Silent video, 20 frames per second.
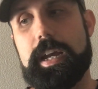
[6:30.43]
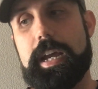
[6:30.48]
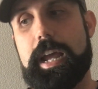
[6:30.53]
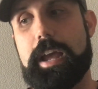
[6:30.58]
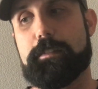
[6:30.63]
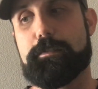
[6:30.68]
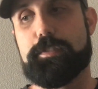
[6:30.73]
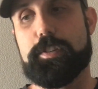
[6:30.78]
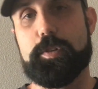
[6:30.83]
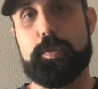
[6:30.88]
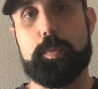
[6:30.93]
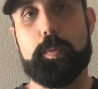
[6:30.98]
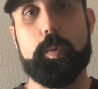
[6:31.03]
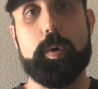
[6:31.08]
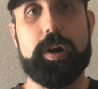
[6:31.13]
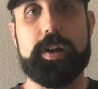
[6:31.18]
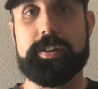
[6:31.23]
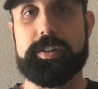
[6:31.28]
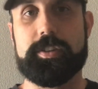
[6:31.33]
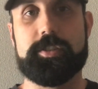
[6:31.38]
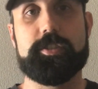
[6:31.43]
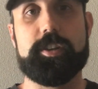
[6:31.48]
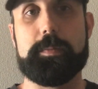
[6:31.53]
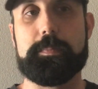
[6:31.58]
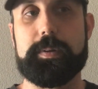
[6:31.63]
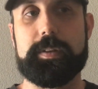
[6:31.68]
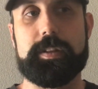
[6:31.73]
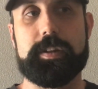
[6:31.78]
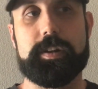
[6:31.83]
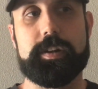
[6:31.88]
If you want to jump
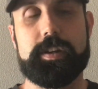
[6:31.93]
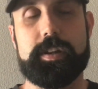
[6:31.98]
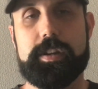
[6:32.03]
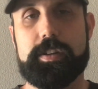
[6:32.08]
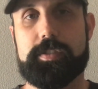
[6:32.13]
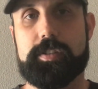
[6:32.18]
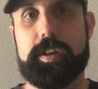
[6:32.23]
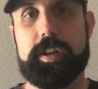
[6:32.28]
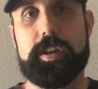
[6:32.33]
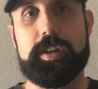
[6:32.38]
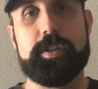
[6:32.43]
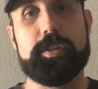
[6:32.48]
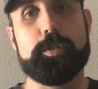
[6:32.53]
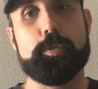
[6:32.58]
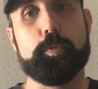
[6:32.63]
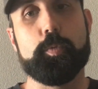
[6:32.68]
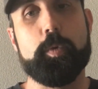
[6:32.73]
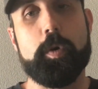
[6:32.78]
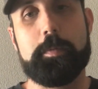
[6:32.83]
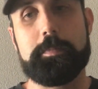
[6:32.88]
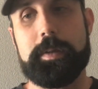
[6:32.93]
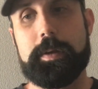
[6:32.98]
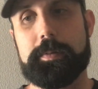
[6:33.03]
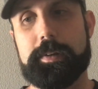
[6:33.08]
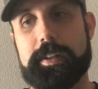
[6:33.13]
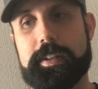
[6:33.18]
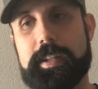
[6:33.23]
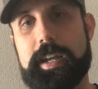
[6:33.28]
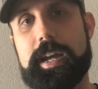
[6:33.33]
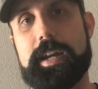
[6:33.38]
in there and use it, you just won't be
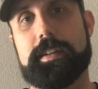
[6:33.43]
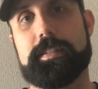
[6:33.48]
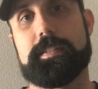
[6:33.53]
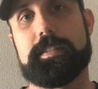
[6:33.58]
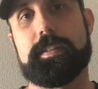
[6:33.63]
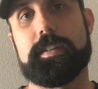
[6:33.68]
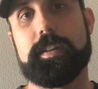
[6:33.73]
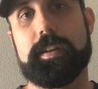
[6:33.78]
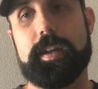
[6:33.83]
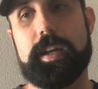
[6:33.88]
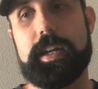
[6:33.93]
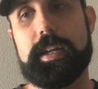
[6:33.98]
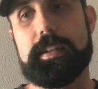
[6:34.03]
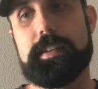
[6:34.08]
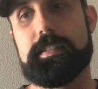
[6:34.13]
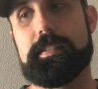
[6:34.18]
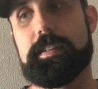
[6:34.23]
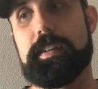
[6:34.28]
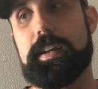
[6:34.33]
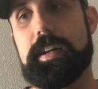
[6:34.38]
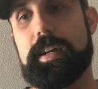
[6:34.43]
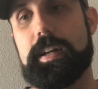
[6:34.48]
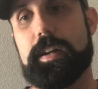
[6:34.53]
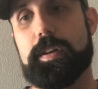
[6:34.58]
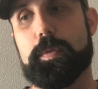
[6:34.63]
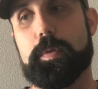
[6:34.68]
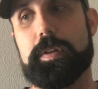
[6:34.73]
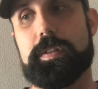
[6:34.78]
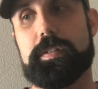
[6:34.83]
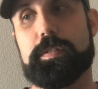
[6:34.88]
able to text to your kids,
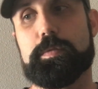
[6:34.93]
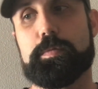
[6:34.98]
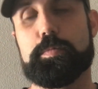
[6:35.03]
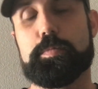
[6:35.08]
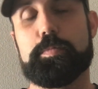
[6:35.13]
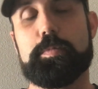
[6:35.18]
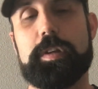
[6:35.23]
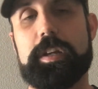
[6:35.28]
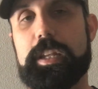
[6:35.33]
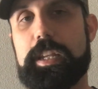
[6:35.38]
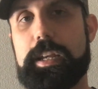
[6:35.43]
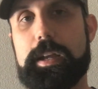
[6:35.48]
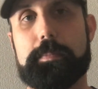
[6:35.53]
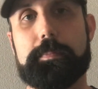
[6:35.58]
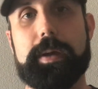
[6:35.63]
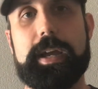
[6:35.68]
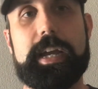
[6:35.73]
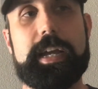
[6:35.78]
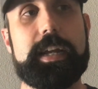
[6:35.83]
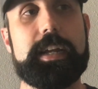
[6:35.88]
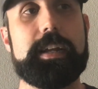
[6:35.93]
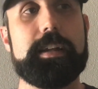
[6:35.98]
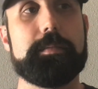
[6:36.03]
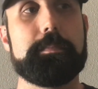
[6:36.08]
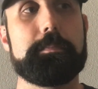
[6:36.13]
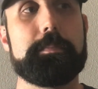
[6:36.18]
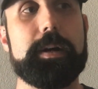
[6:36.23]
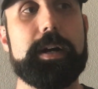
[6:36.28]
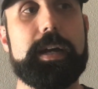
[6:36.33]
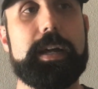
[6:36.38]
which is really a pain.
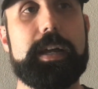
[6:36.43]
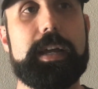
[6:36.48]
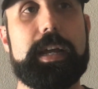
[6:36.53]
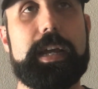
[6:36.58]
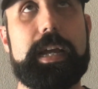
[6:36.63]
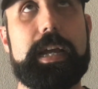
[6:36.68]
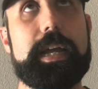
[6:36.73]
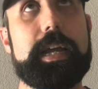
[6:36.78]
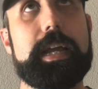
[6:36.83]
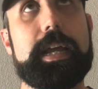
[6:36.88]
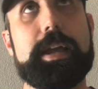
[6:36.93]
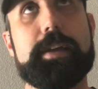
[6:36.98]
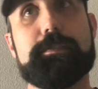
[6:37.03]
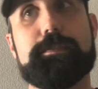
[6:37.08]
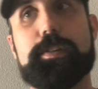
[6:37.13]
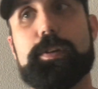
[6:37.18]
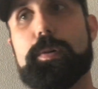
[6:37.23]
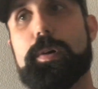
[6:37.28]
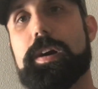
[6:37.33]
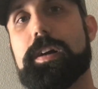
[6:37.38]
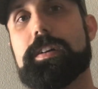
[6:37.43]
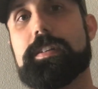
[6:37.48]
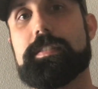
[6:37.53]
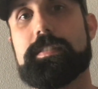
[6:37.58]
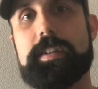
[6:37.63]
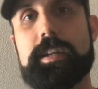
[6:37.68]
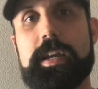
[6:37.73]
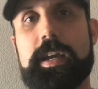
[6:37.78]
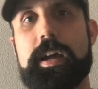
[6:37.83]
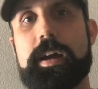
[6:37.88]
But if you are
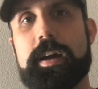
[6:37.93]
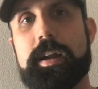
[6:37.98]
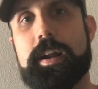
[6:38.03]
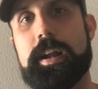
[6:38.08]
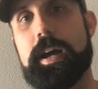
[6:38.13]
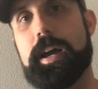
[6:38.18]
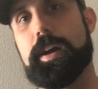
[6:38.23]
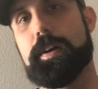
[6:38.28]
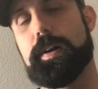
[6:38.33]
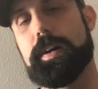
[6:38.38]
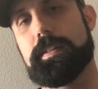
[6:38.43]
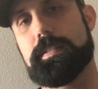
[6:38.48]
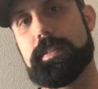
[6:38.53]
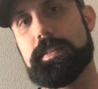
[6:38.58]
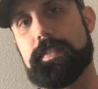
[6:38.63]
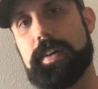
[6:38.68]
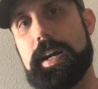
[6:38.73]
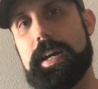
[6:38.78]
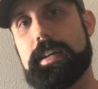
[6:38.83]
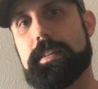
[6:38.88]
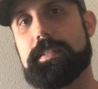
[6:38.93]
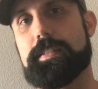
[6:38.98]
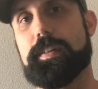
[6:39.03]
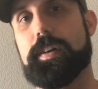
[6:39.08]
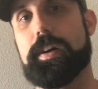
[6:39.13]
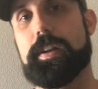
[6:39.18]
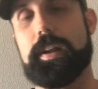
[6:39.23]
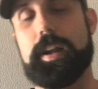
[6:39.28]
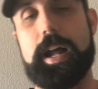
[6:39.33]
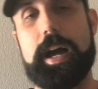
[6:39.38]
syncing on an iOS device, so
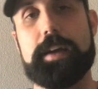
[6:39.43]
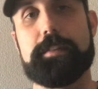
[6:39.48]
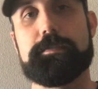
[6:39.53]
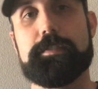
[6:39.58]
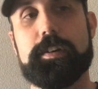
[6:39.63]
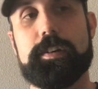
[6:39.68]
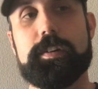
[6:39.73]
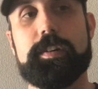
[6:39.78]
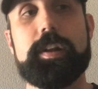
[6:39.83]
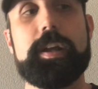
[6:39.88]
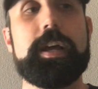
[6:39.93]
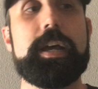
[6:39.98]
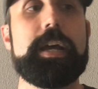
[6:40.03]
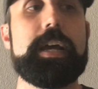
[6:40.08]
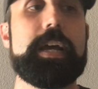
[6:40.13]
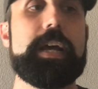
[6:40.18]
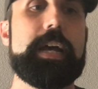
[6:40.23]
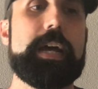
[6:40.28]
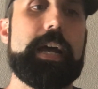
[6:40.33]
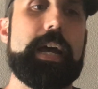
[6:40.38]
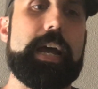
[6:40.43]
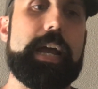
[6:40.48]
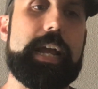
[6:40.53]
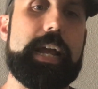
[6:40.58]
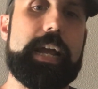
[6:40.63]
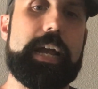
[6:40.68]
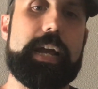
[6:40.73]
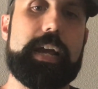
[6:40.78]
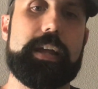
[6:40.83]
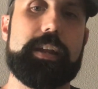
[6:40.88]
on an iPhone,
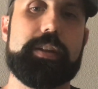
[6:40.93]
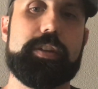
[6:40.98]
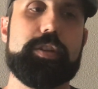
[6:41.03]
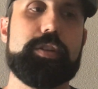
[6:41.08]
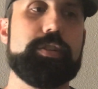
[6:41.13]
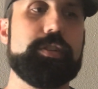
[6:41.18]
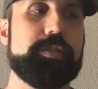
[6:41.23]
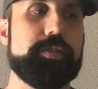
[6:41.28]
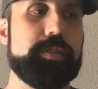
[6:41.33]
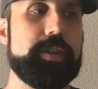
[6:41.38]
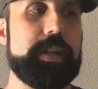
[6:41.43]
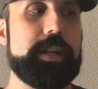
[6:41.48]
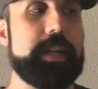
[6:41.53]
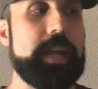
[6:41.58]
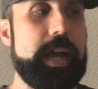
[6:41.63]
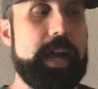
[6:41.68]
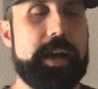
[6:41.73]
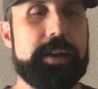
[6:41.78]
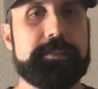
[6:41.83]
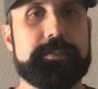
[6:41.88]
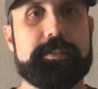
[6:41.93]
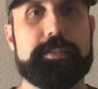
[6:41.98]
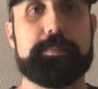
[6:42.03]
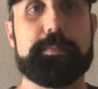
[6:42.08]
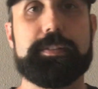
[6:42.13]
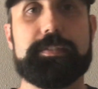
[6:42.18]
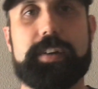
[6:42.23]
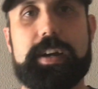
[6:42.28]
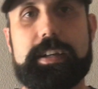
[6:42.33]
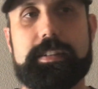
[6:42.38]
and you just need to have some
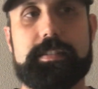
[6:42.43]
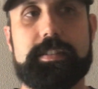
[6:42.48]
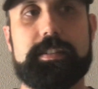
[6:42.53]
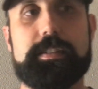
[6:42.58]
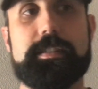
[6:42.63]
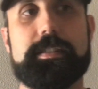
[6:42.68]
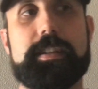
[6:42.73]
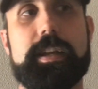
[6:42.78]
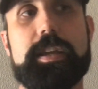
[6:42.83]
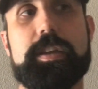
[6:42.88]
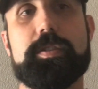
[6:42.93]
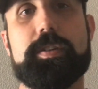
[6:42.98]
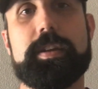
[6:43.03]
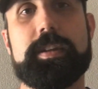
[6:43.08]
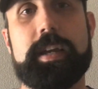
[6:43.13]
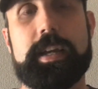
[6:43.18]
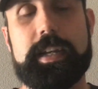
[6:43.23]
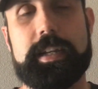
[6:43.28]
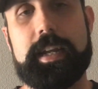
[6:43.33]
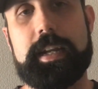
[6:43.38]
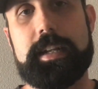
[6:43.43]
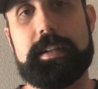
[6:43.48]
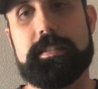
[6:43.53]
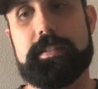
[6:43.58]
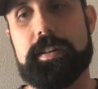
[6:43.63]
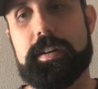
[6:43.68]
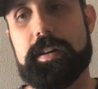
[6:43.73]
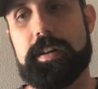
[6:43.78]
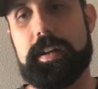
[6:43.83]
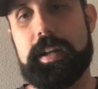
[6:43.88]
devices that you can take attendance
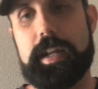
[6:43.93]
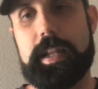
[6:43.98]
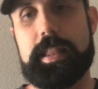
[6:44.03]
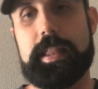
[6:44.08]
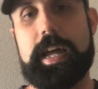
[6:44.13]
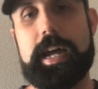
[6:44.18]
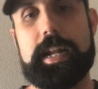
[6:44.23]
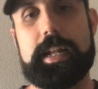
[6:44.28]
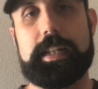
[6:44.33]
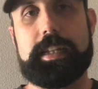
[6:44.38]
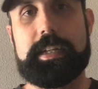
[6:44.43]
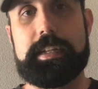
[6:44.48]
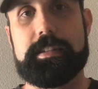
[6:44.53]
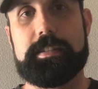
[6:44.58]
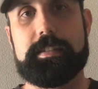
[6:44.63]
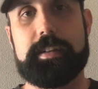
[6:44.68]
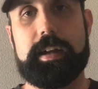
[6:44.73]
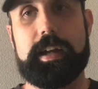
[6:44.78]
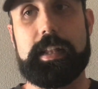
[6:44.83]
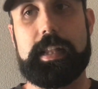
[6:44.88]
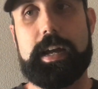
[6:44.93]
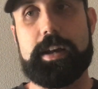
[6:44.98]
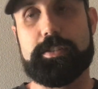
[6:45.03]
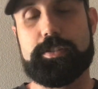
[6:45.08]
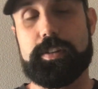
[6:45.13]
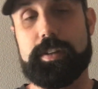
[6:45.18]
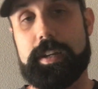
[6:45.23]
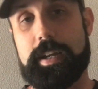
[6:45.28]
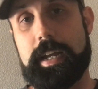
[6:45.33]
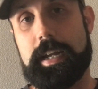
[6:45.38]
on, that at least allows
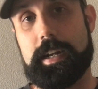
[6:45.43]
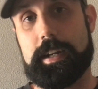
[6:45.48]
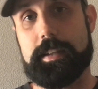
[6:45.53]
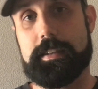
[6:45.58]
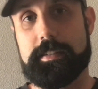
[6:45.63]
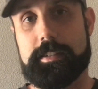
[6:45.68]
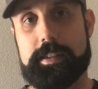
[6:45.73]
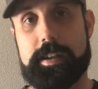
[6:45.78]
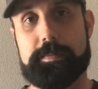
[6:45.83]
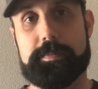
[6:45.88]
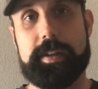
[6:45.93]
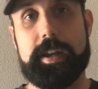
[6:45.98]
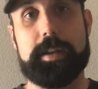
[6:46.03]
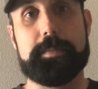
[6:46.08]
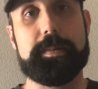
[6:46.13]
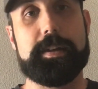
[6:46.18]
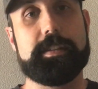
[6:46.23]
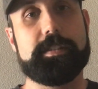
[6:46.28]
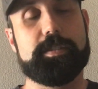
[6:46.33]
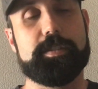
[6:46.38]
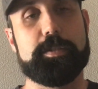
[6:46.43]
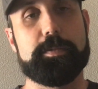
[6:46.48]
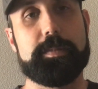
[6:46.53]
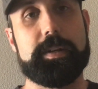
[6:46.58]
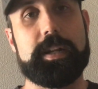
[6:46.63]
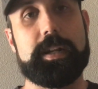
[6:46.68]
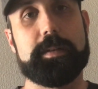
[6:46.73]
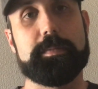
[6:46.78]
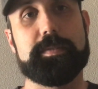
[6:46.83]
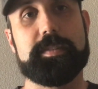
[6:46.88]
you to connect to the same database through
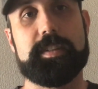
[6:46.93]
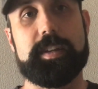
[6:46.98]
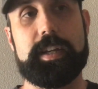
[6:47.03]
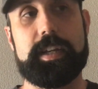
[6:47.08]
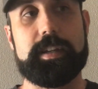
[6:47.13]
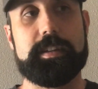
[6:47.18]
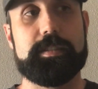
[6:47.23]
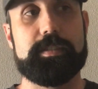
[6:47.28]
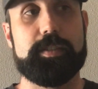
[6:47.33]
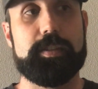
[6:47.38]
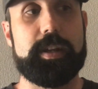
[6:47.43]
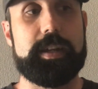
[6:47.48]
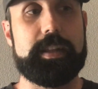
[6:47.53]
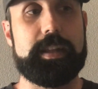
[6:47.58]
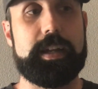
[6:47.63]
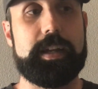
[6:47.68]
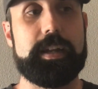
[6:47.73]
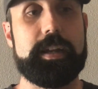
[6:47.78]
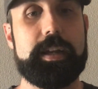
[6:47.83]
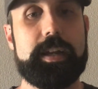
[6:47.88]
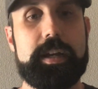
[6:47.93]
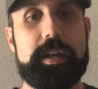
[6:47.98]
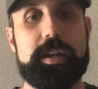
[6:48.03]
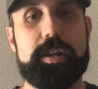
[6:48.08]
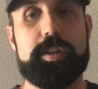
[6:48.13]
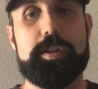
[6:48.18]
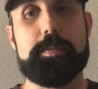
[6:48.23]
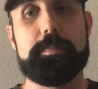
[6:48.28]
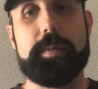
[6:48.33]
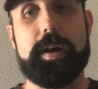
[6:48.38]
MinHub Sync, so that then
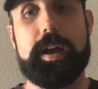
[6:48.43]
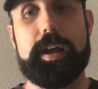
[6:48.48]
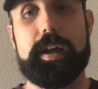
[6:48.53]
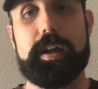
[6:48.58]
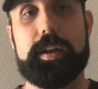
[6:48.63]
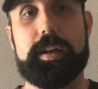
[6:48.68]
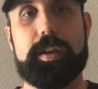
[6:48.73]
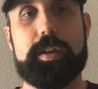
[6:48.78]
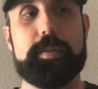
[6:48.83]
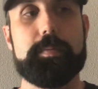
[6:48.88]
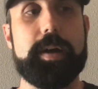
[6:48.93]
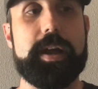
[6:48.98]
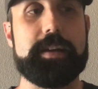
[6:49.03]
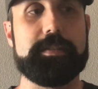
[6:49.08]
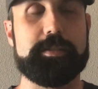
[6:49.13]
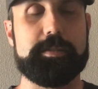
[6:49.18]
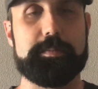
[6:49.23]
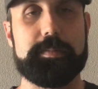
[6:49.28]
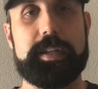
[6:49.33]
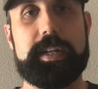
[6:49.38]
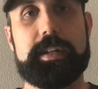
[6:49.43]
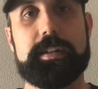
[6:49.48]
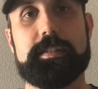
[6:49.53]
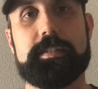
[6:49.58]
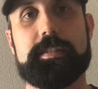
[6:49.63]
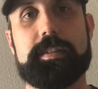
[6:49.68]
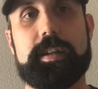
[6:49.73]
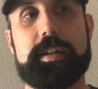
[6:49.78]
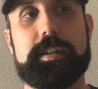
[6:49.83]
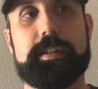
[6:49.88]
you might have some
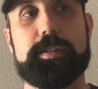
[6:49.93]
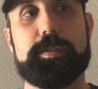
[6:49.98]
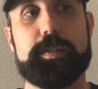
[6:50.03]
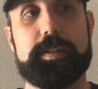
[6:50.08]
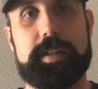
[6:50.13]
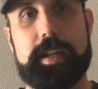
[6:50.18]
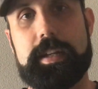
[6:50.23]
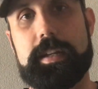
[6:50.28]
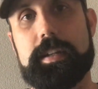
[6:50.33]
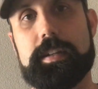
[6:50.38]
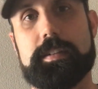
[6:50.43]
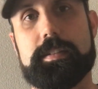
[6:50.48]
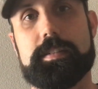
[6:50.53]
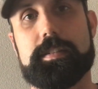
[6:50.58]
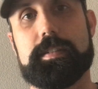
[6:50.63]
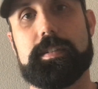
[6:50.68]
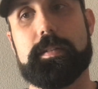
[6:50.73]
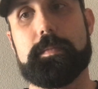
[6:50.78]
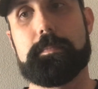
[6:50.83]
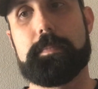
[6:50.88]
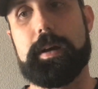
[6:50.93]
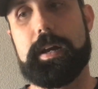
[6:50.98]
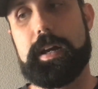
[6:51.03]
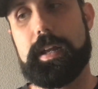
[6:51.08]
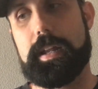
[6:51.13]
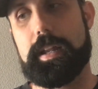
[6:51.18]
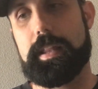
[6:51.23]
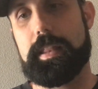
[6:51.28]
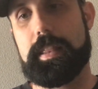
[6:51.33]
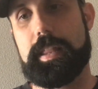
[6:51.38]
leaders that do attendance,
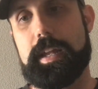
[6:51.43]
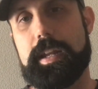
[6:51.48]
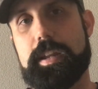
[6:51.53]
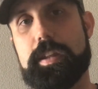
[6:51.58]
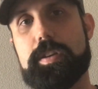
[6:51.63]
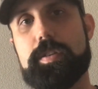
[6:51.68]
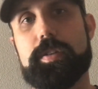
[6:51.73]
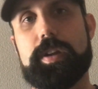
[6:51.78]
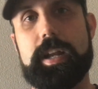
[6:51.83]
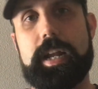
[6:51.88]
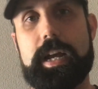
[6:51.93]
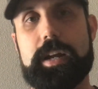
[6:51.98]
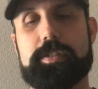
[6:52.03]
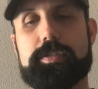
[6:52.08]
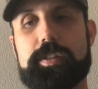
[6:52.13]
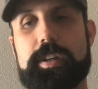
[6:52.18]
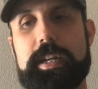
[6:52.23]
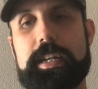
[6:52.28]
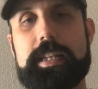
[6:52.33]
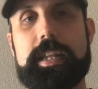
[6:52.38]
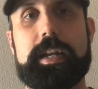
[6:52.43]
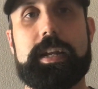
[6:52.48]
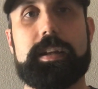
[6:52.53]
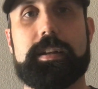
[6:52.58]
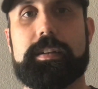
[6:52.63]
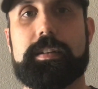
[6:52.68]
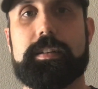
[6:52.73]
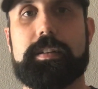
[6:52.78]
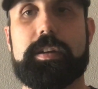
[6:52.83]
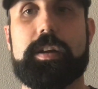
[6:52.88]
but then you can actually get that
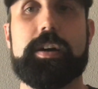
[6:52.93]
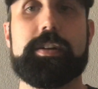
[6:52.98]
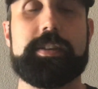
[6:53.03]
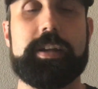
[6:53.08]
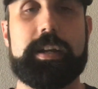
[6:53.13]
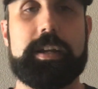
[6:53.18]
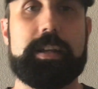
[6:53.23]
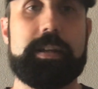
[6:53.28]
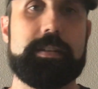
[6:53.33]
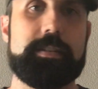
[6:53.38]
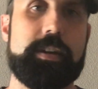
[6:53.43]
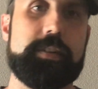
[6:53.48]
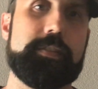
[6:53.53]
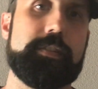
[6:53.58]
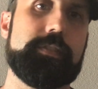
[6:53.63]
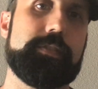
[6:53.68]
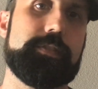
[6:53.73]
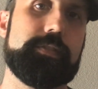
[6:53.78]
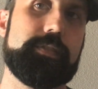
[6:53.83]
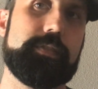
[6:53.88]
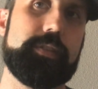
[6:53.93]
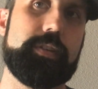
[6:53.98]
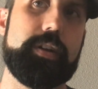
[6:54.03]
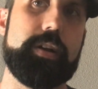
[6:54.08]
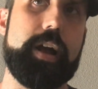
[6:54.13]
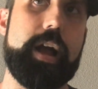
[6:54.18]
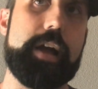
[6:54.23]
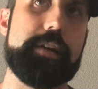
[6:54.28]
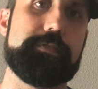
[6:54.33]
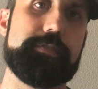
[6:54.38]
and contact kids off of your
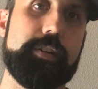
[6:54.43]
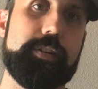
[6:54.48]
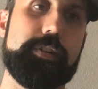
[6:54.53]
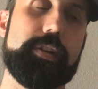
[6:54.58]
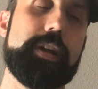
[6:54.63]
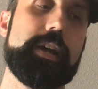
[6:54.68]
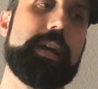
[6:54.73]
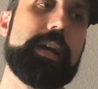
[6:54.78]
iPhone.